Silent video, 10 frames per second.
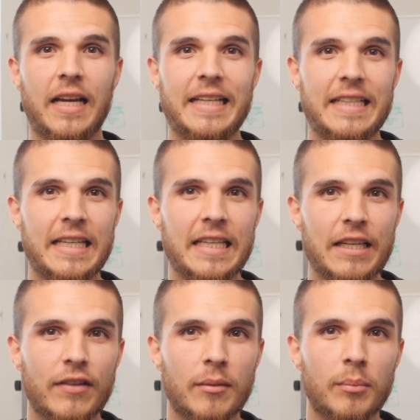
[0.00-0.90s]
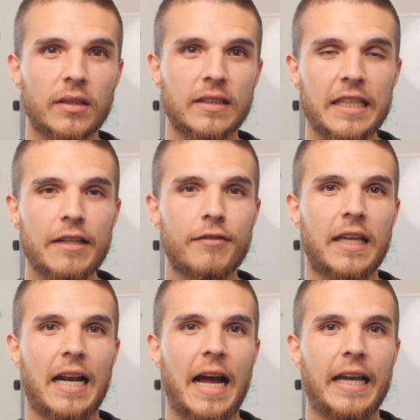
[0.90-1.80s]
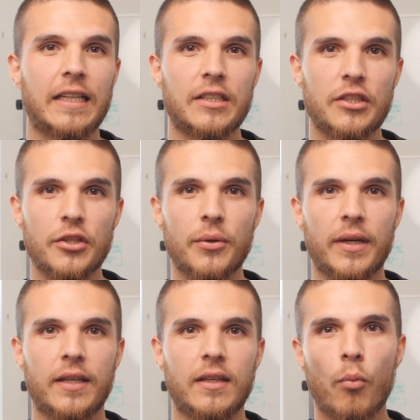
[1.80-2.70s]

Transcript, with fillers: I didn't even believe that I could do it.